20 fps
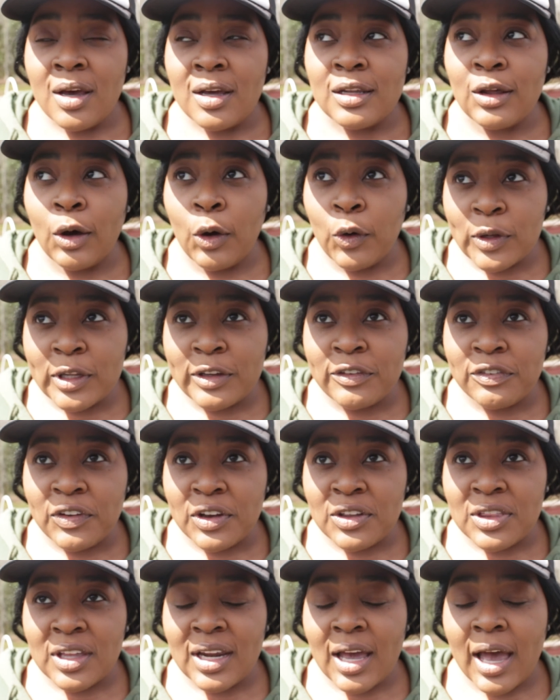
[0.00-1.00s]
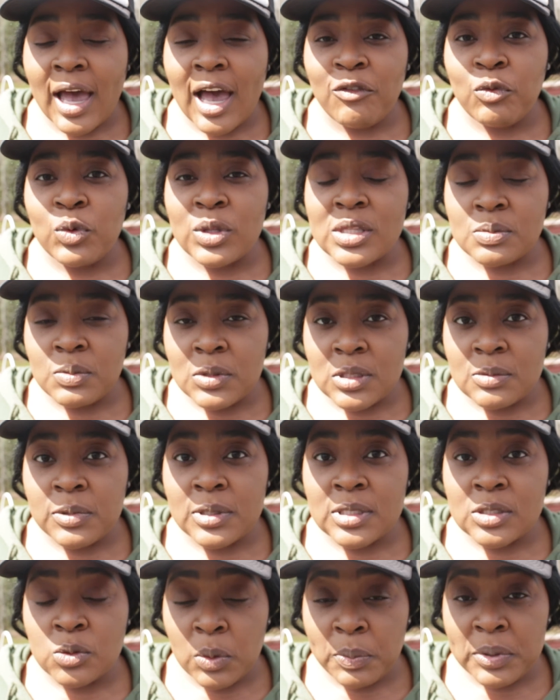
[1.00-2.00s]
The only fear that I have with
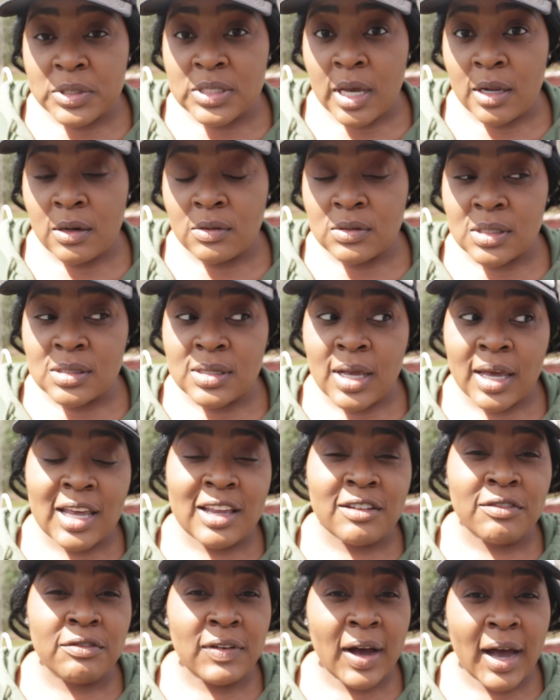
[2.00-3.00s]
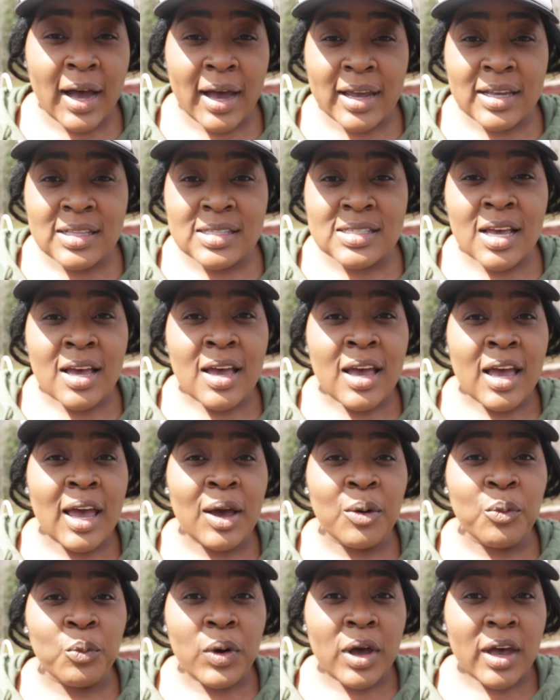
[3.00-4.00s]
sweet potatoes is that it vines,
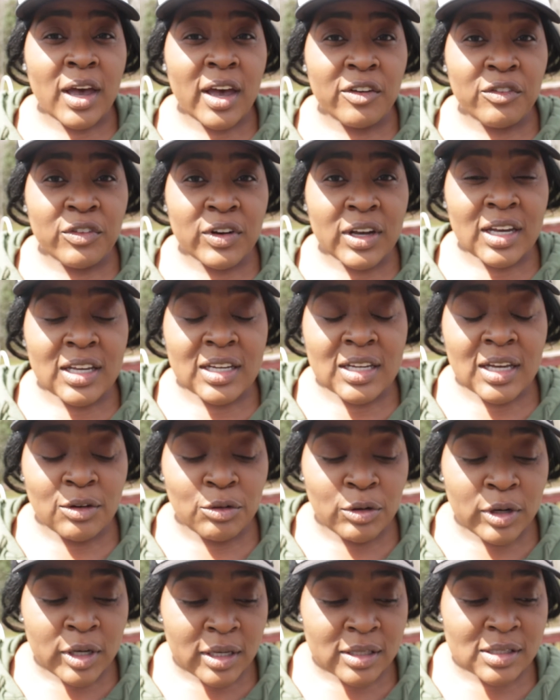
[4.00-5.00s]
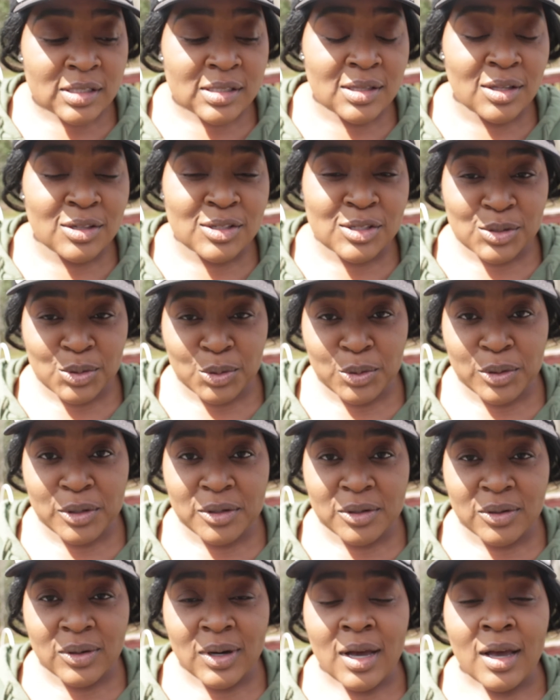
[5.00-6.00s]
and wherever it hits the
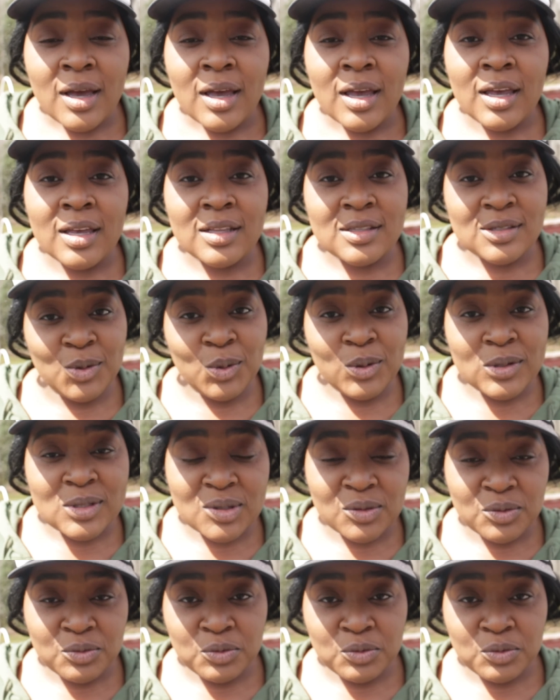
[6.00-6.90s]
soil, it's going to